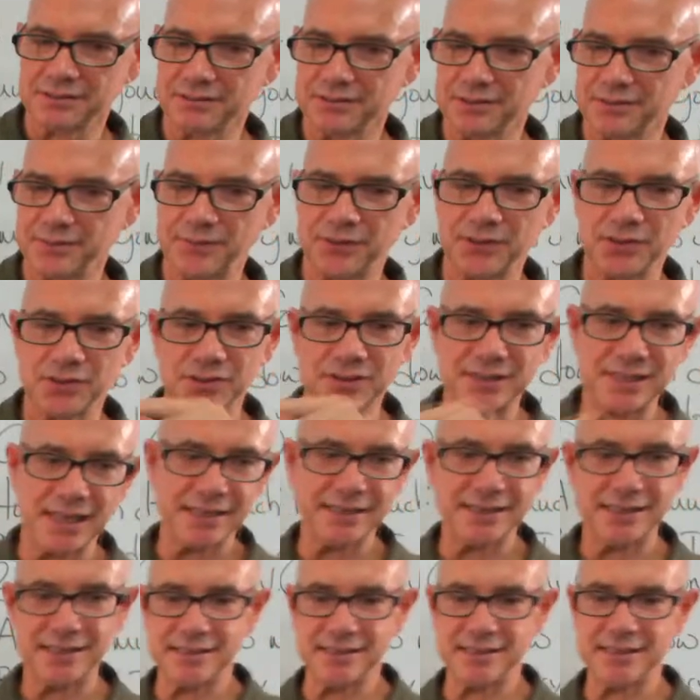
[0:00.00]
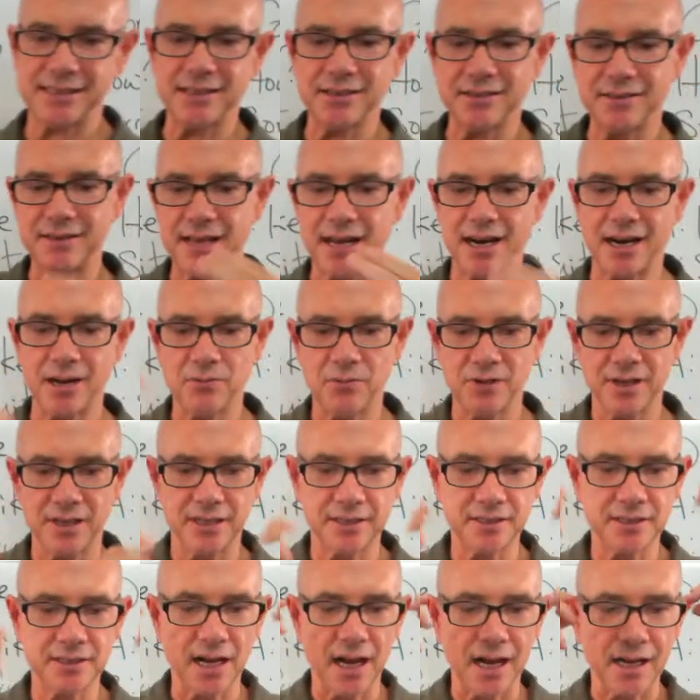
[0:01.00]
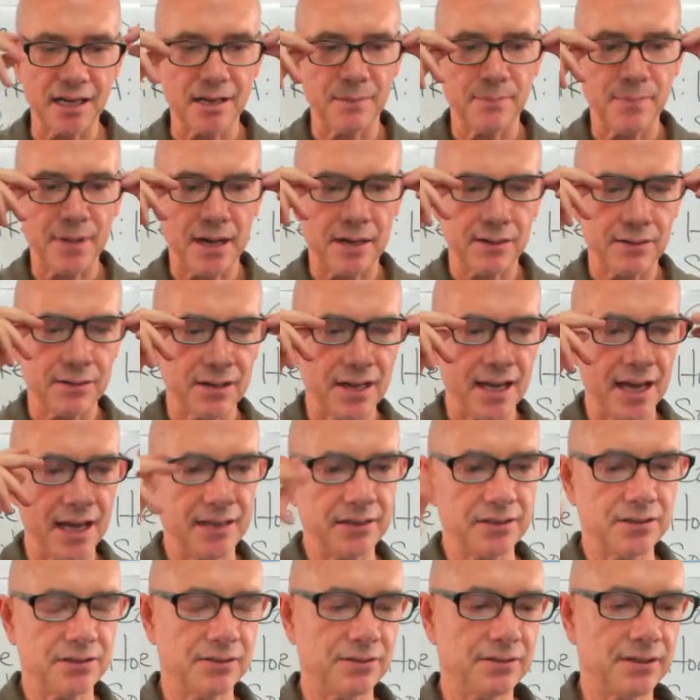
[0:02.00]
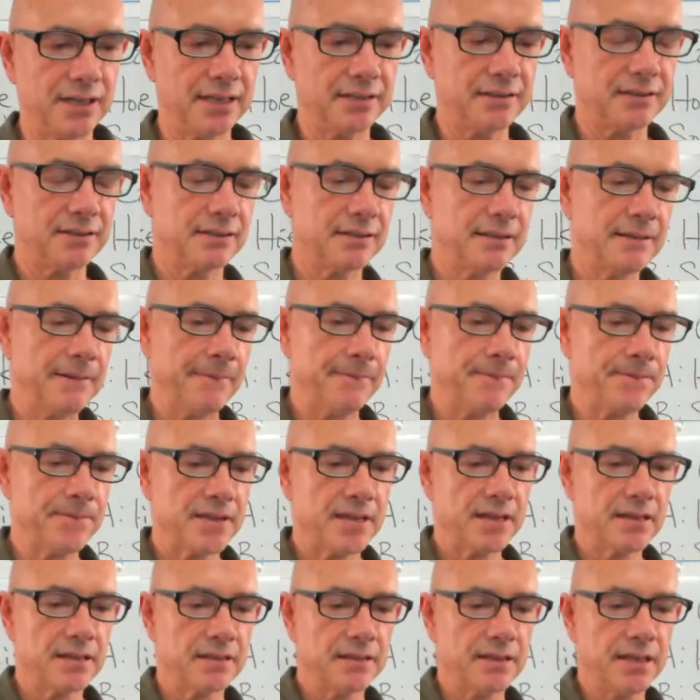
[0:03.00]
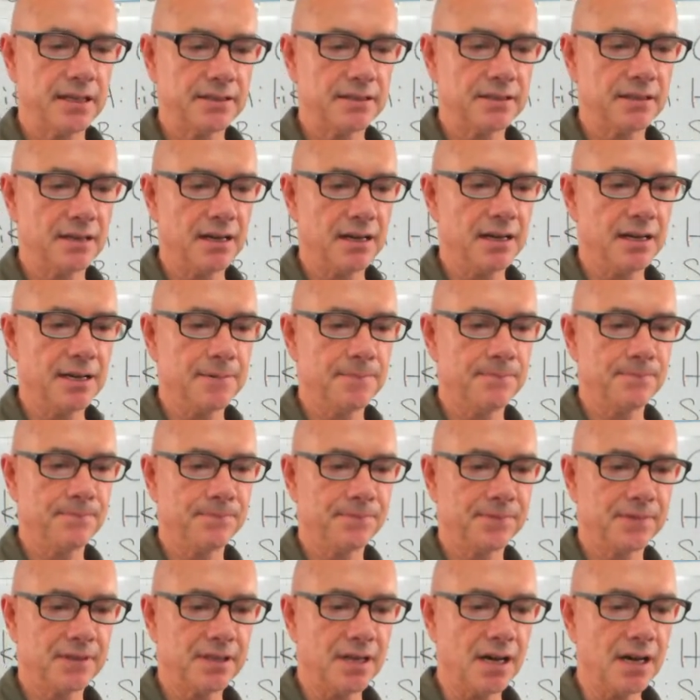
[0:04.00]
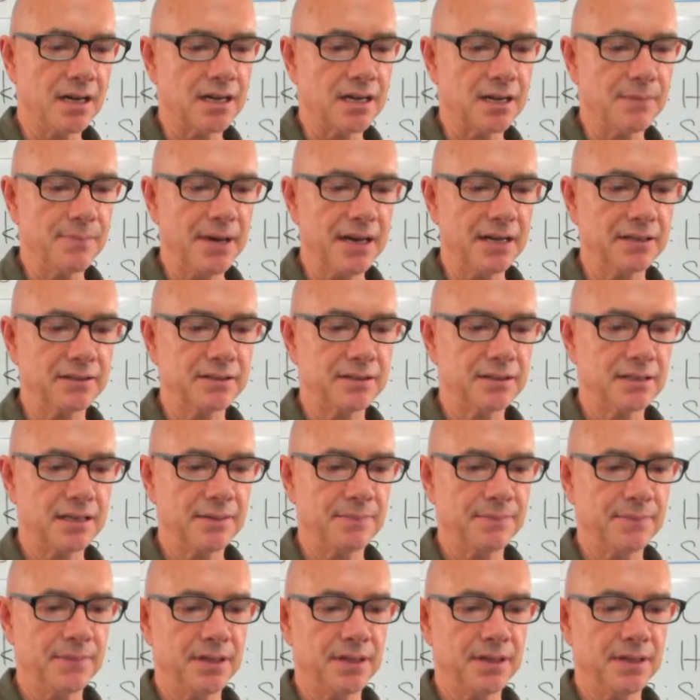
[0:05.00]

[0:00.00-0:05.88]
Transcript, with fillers: a few sentences here that I want to talk about. Okay, so let's let's um talk about some